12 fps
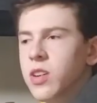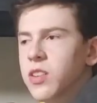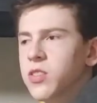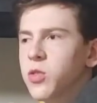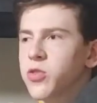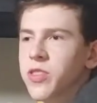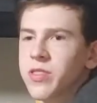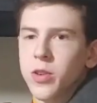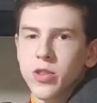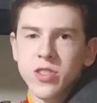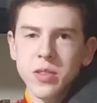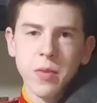Soldier of
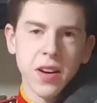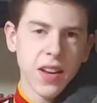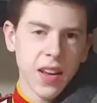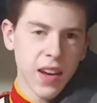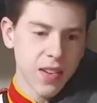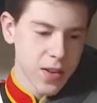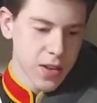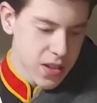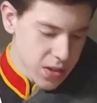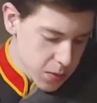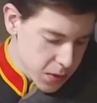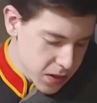Fortune might have
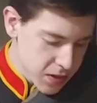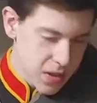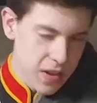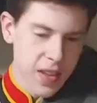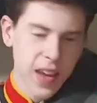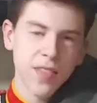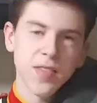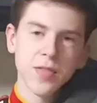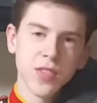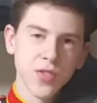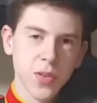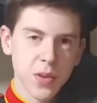artillery ones. They have
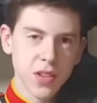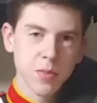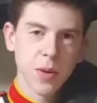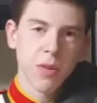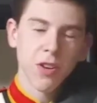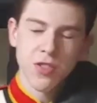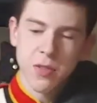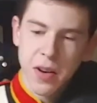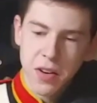infantry ones, but I'm not sure about